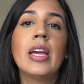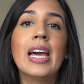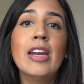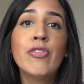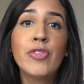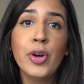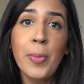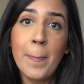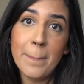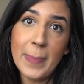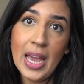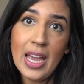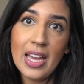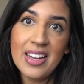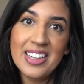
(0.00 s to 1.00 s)
And for
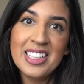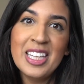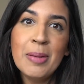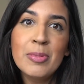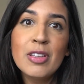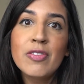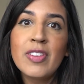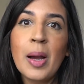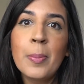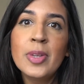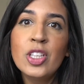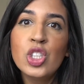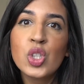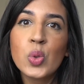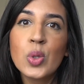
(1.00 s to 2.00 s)
men, keep the
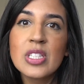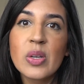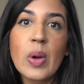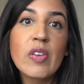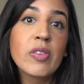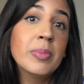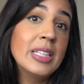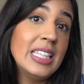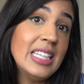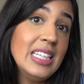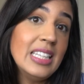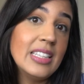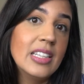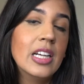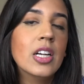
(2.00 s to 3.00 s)
family jewels away from the
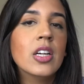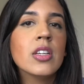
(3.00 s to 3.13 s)
heat.